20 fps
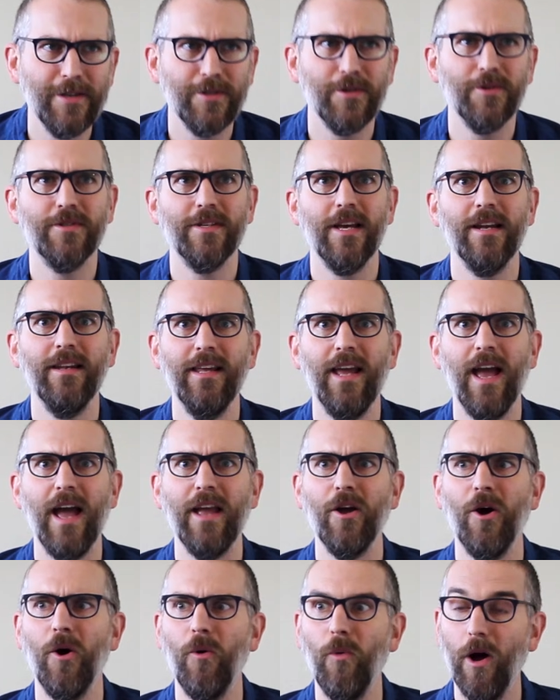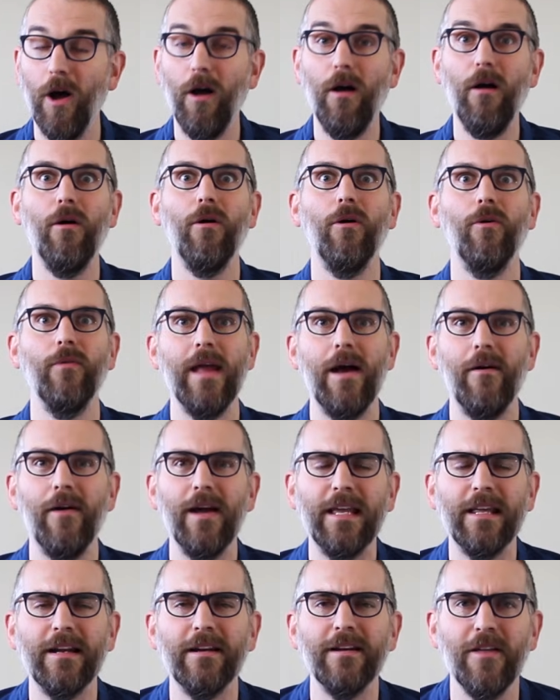So suddenly I go, oh, now
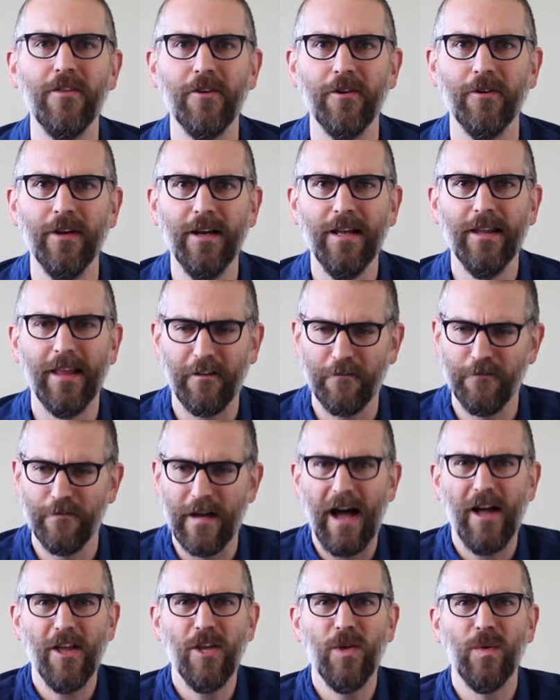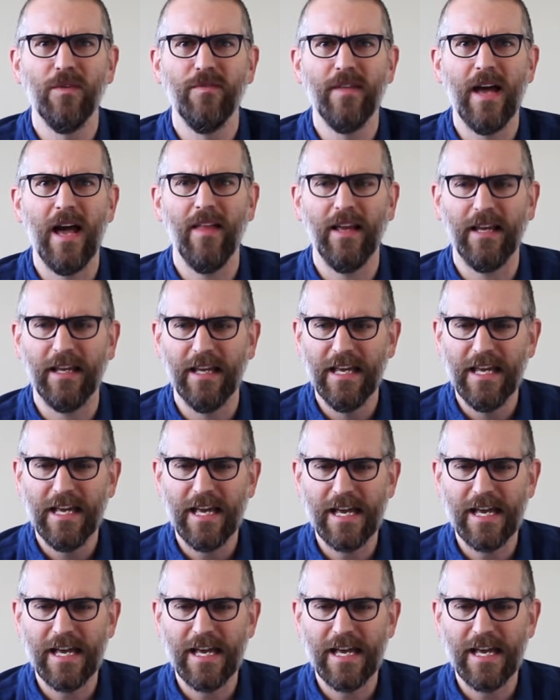I get another value of that.